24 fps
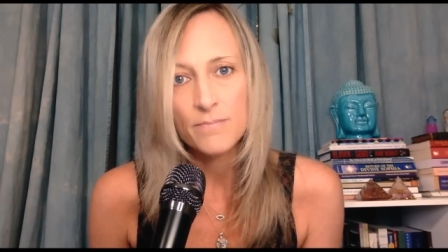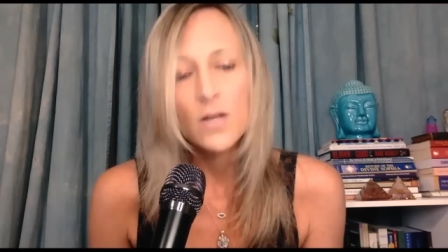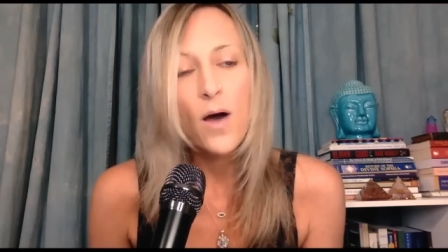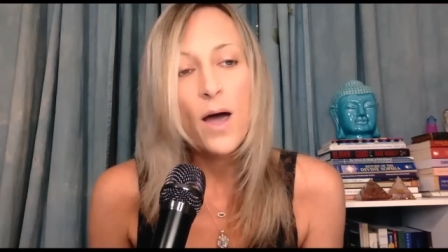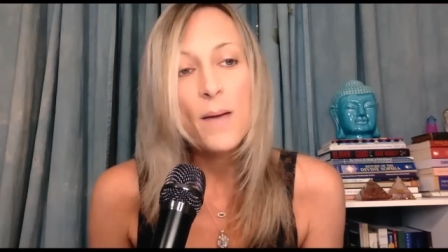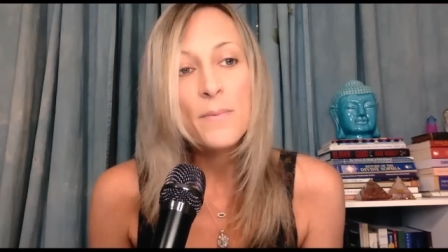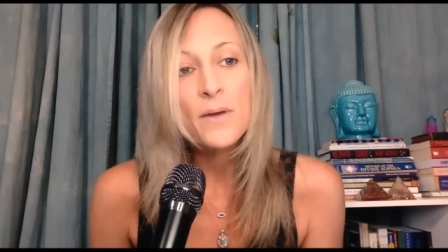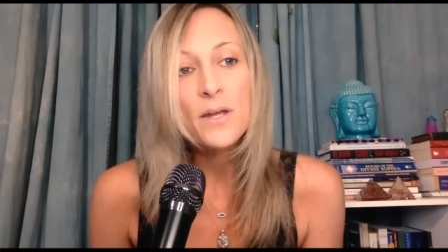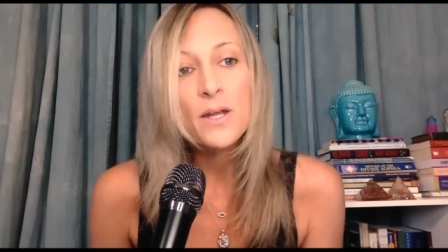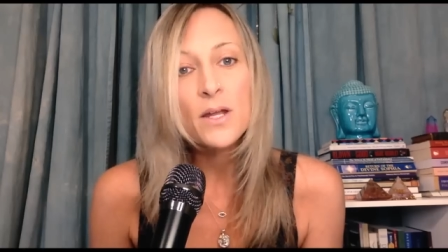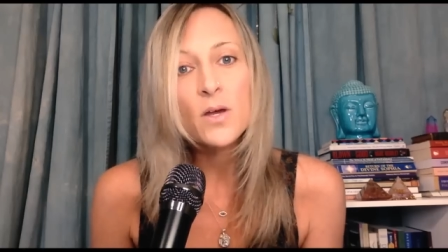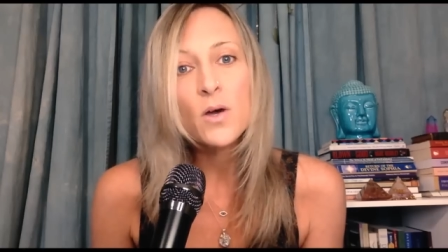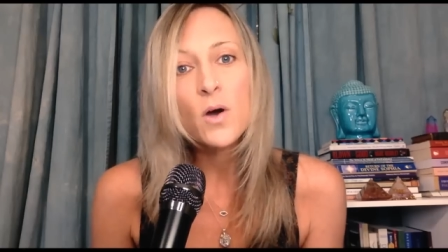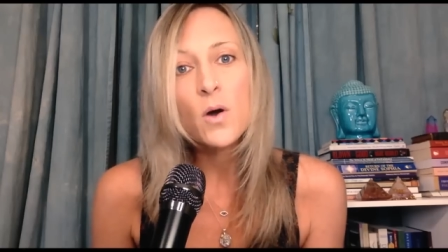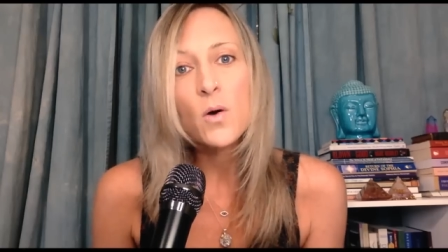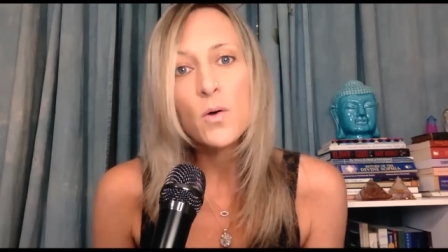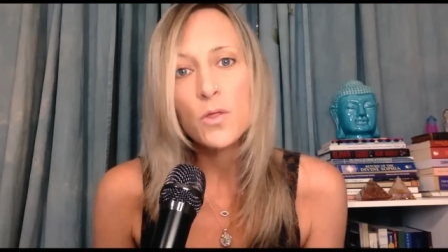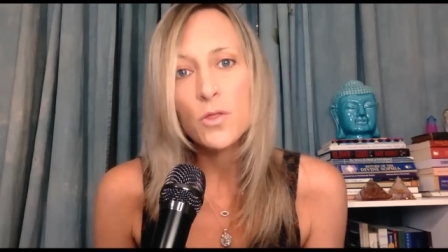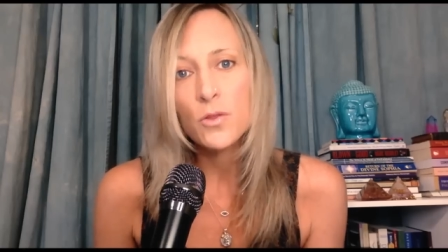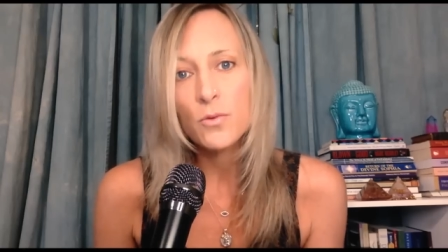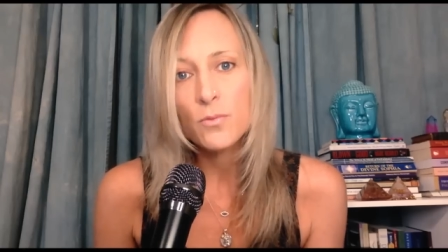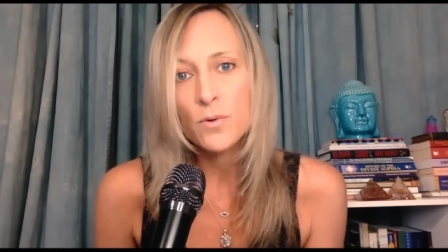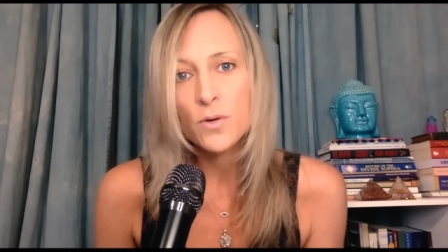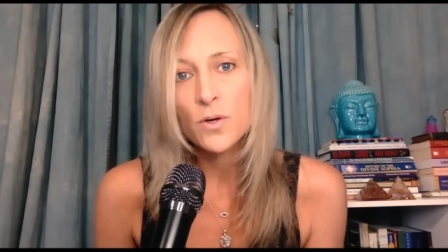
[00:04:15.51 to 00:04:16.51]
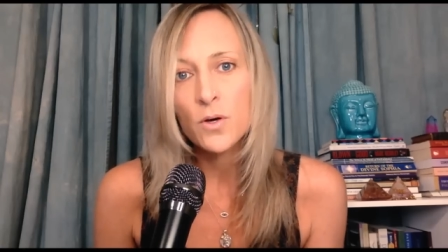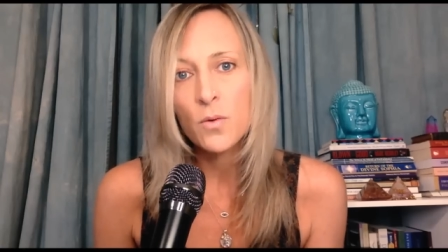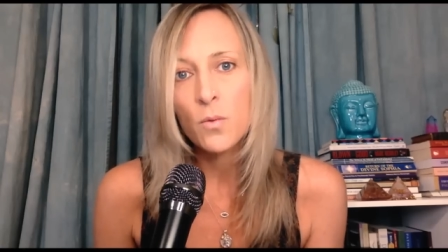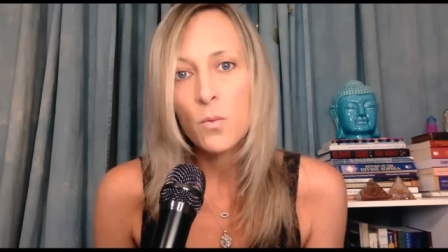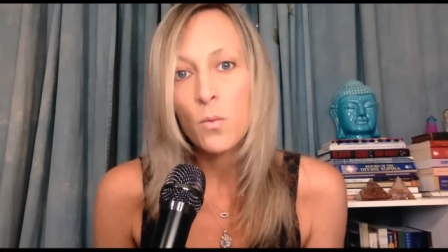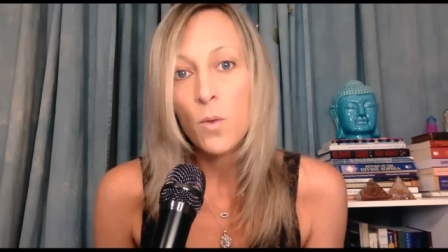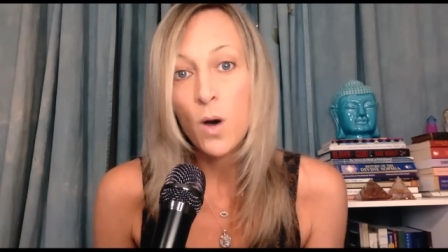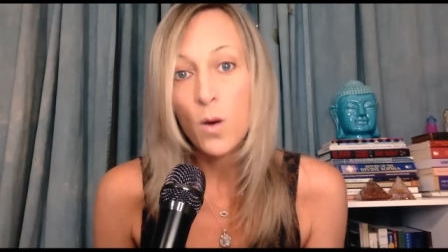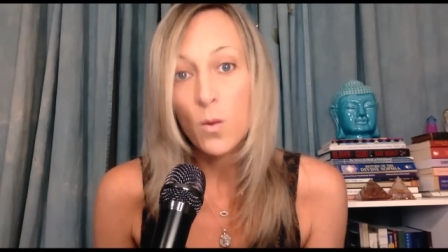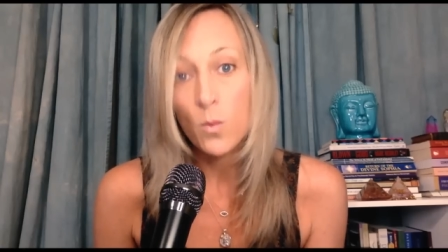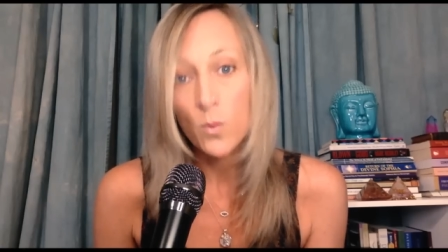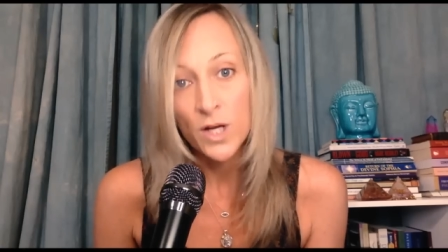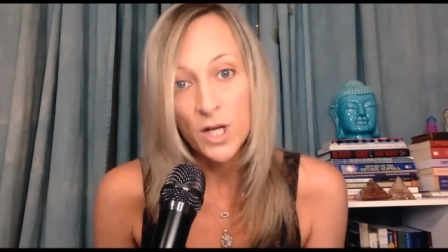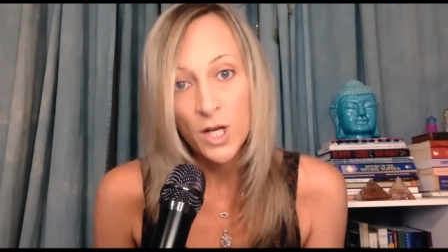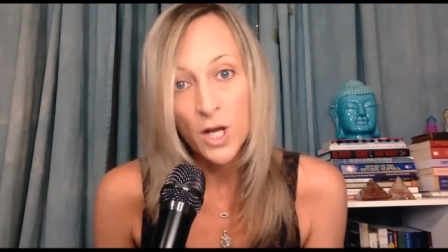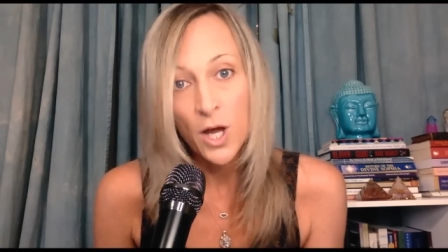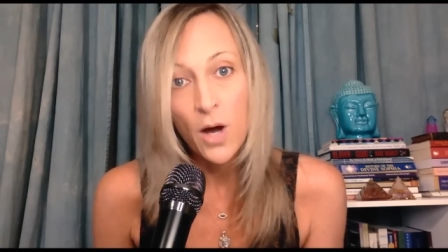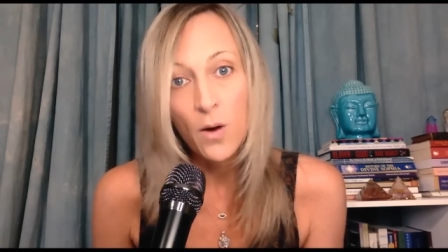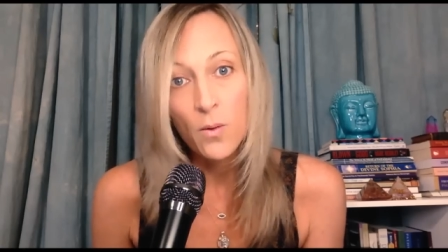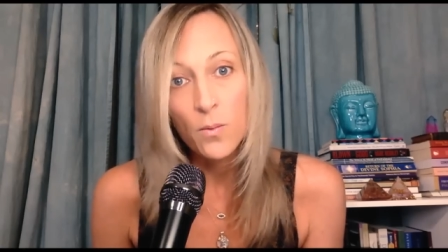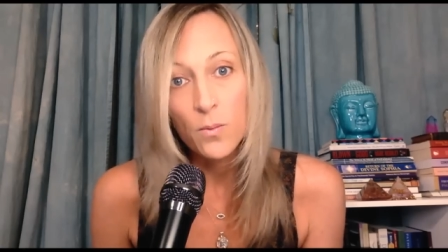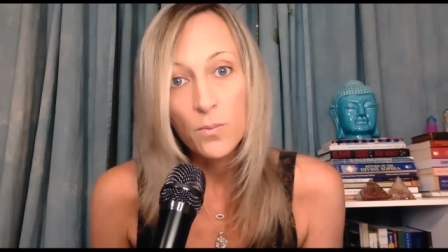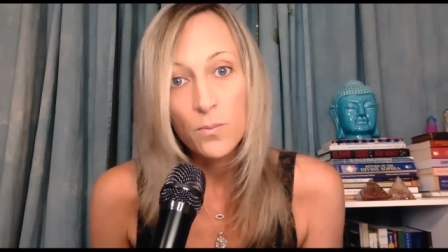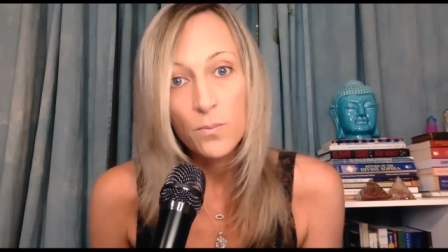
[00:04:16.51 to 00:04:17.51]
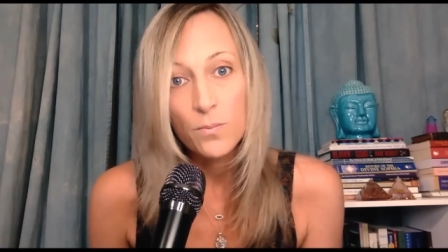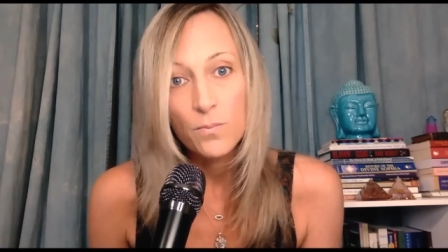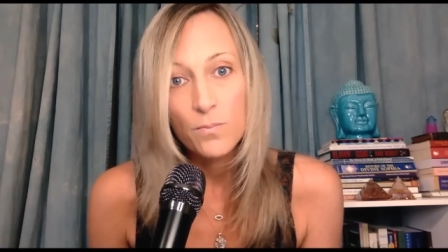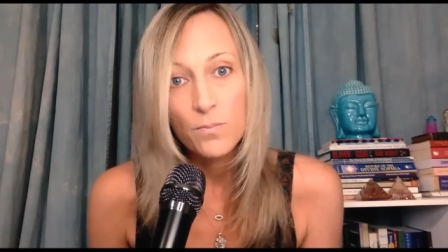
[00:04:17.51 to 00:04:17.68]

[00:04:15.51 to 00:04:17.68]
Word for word: Now, I'm going to go through what we know.